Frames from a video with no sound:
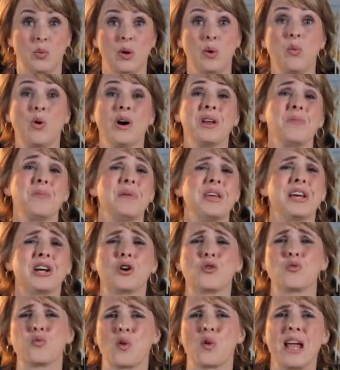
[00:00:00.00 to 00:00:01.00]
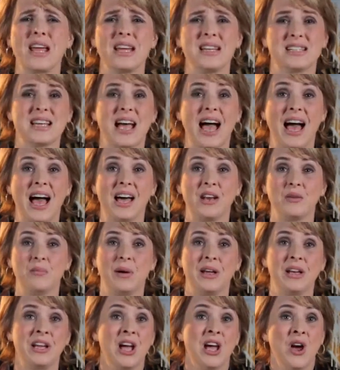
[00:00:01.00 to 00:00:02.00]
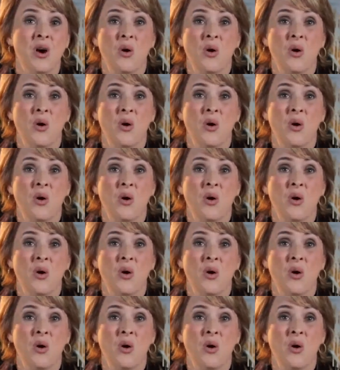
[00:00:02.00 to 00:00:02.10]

We want to be a great dad, but